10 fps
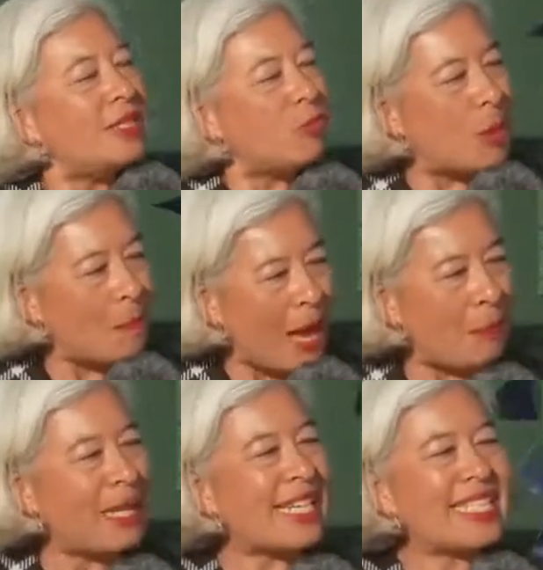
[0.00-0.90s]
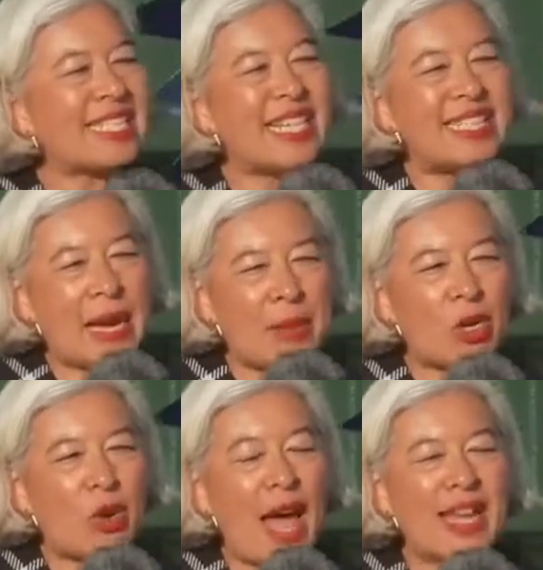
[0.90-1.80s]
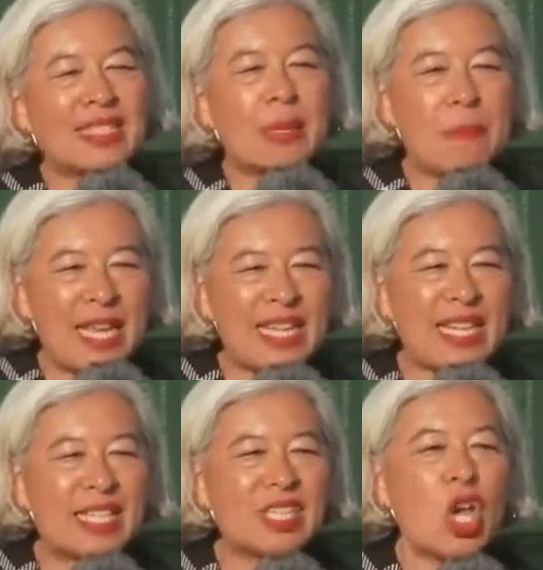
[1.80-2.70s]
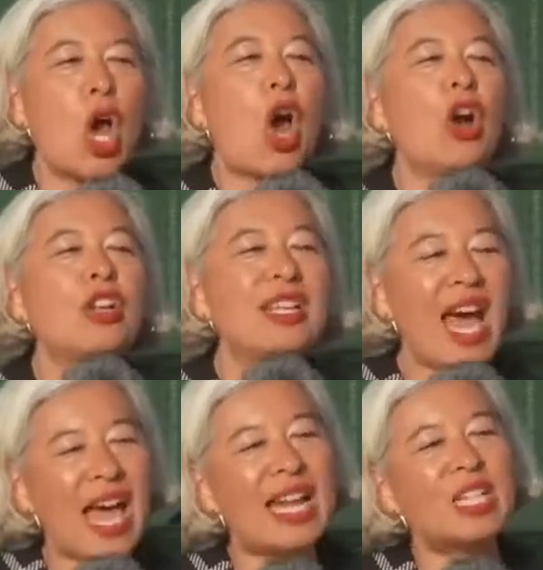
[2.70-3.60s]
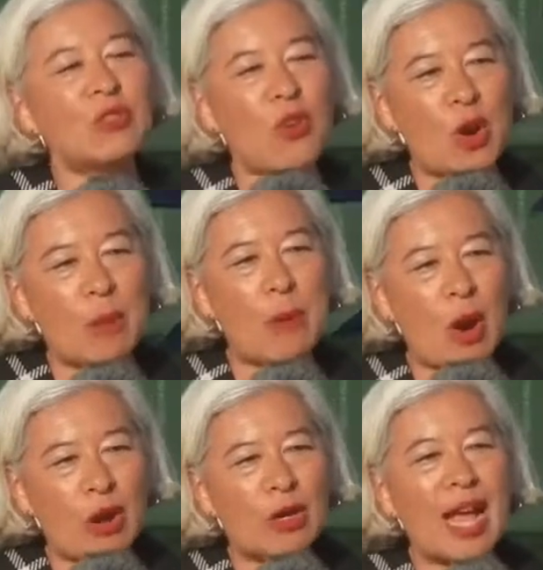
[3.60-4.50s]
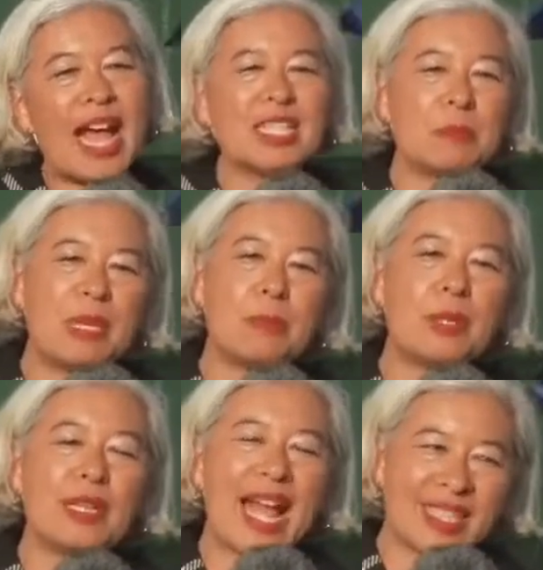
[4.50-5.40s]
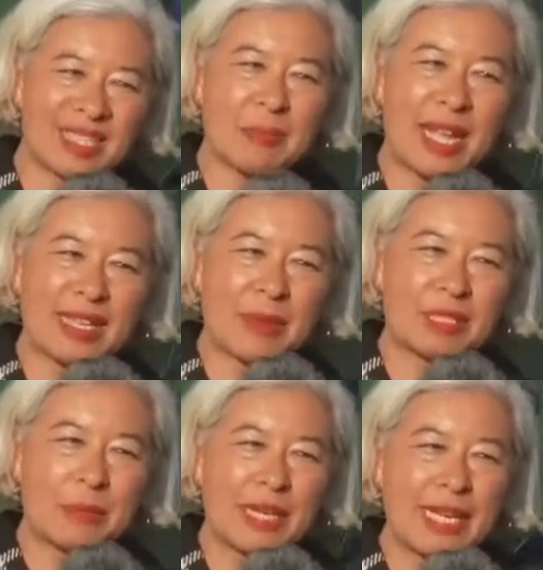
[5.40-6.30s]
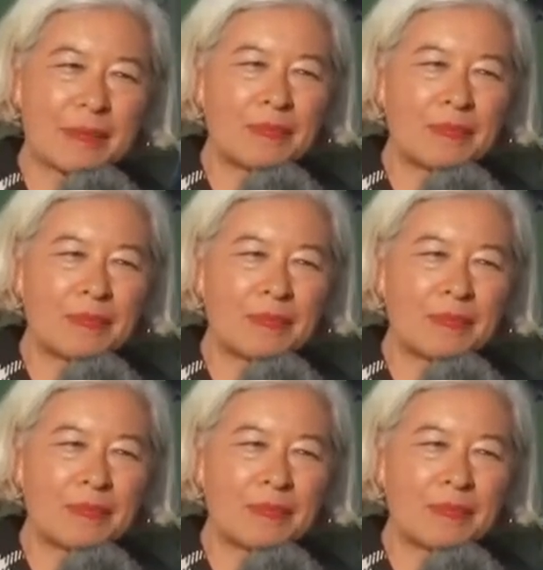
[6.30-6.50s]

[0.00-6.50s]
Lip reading: Republicans and Democrats' opinions are not as far apart as people estimate them to be.